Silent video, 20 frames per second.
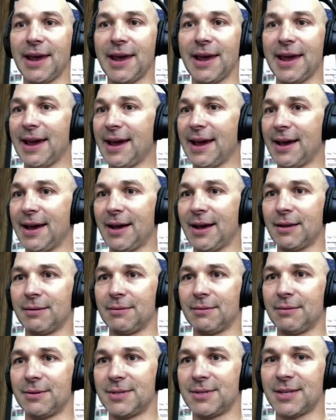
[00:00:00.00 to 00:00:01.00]

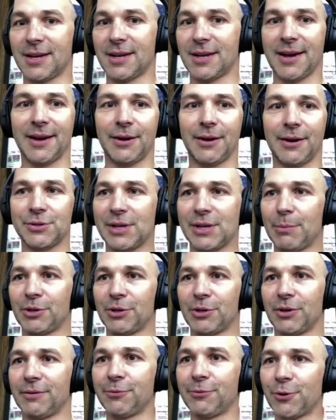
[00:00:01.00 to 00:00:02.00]
And I was
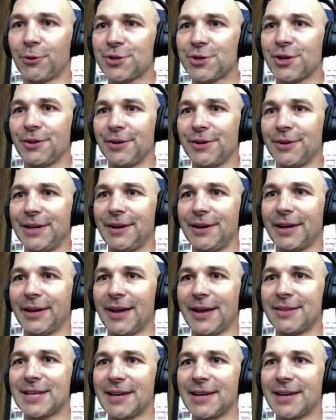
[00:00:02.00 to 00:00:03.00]
able to, fortunately,
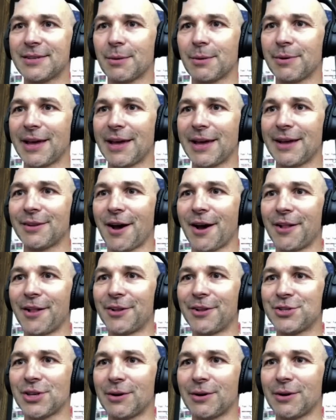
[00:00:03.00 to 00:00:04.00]
again, take some of that
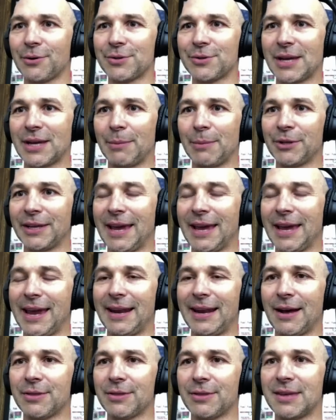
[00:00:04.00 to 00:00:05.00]
knowledge that I was able to
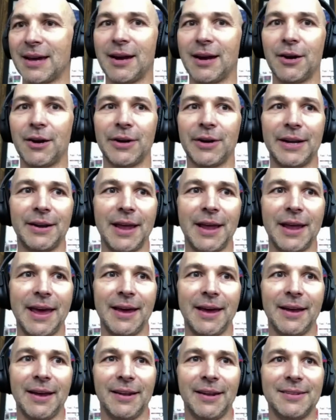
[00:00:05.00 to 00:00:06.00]
gain out there
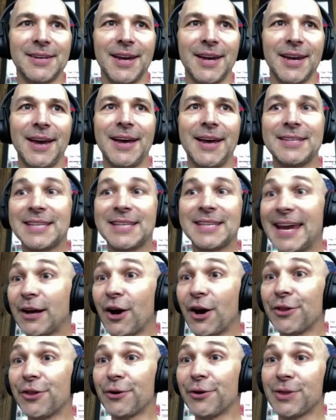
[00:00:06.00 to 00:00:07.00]
and
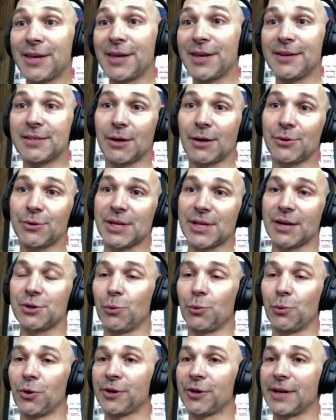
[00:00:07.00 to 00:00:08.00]
take other things. I was
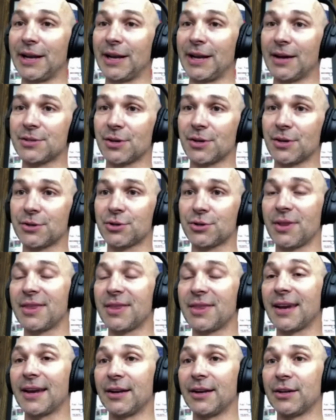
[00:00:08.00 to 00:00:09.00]
actually working as a
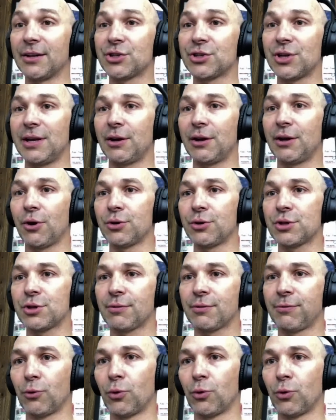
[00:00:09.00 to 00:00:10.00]
strength and conditioning
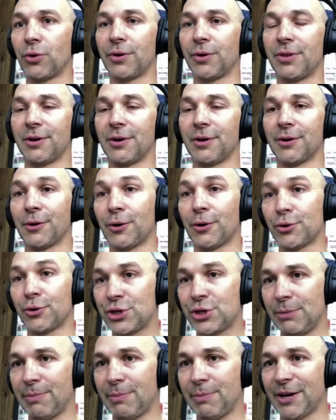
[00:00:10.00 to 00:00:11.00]
coach for the
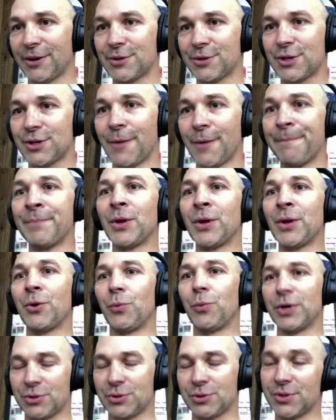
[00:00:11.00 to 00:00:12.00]
Hershey Bears,
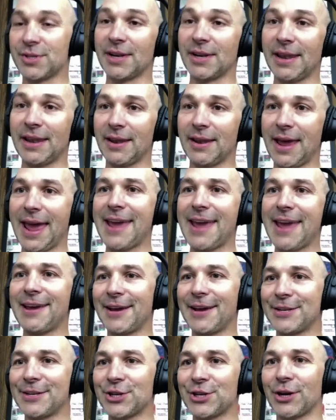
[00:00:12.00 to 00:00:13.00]
which was an
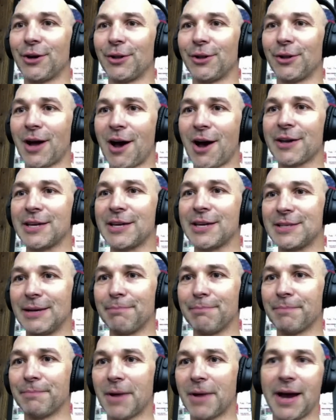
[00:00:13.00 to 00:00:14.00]
AHL hockey
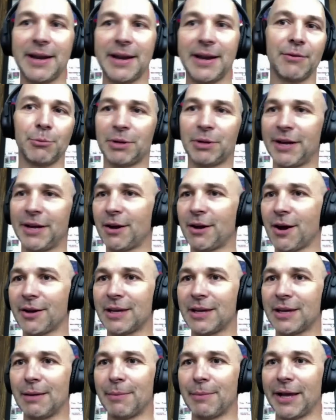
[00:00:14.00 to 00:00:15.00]
team. I never played
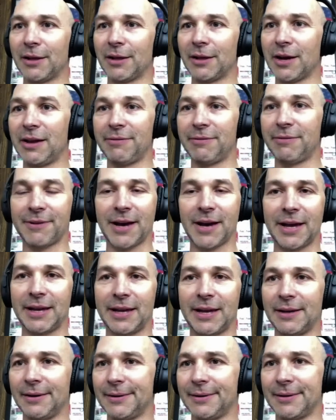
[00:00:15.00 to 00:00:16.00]
hockey in my life.
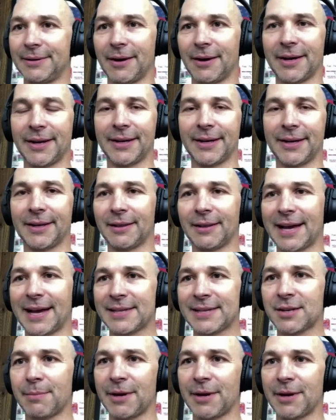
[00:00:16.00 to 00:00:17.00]

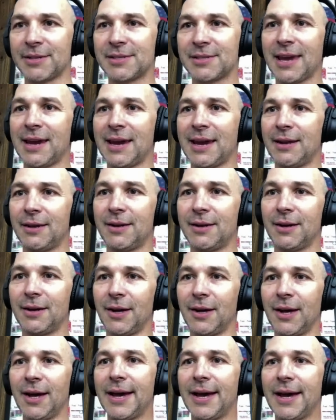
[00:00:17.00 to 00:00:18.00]
Last time I skated,
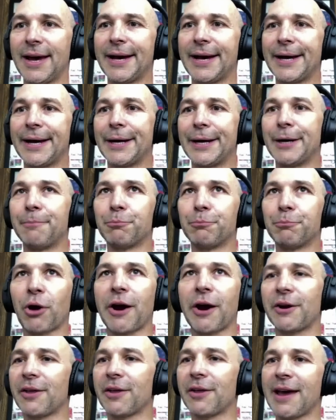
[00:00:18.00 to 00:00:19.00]

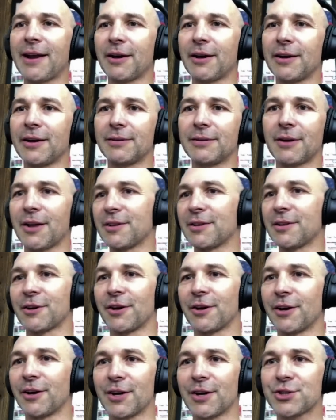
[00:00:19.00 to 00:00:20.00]
prior to that, I'd gotten a
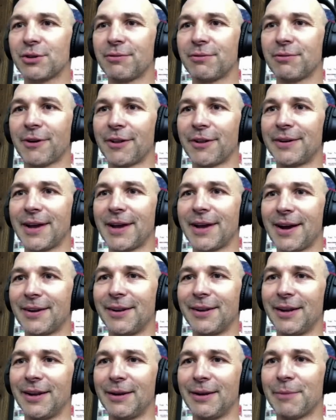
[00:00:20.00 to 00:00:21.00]
concussion, falling
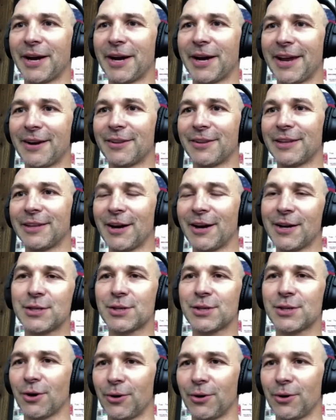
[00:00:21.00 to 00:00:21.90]
down and hitting my head on the ice.